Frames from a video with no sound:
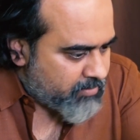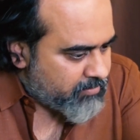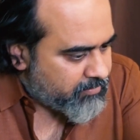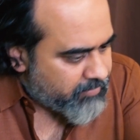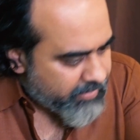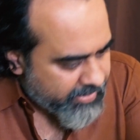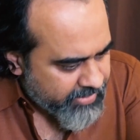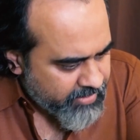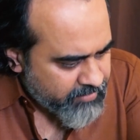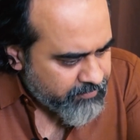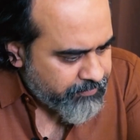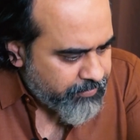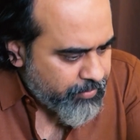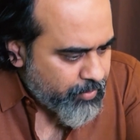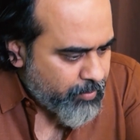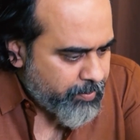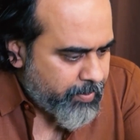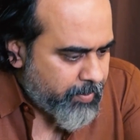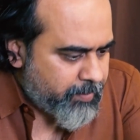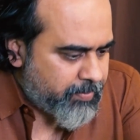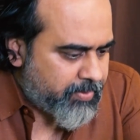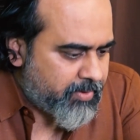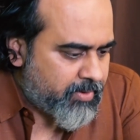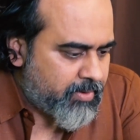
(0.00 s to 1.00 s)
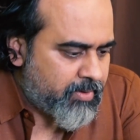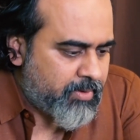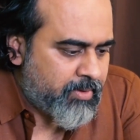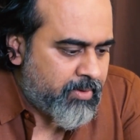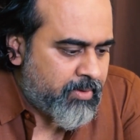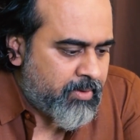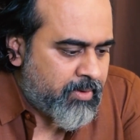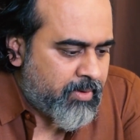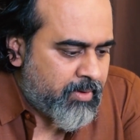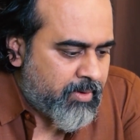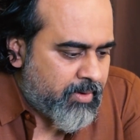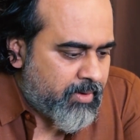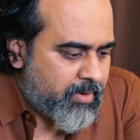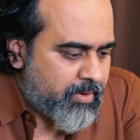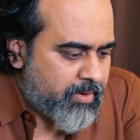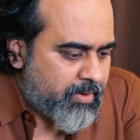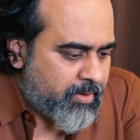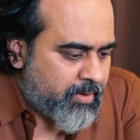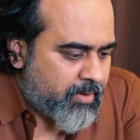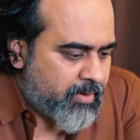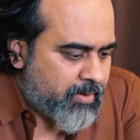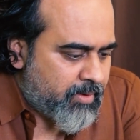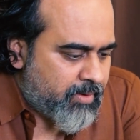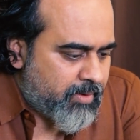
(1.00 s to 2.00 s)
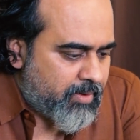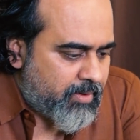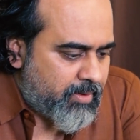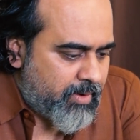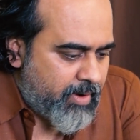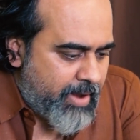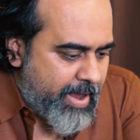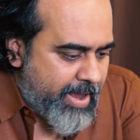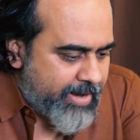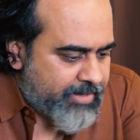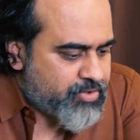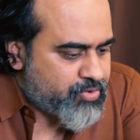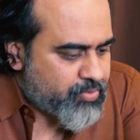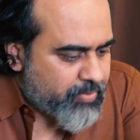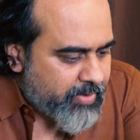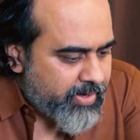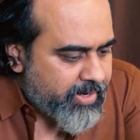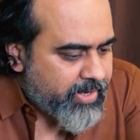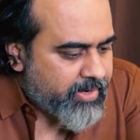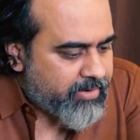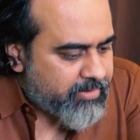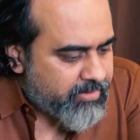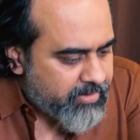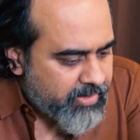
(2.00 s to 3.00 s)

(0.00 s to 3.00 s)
Very few people actually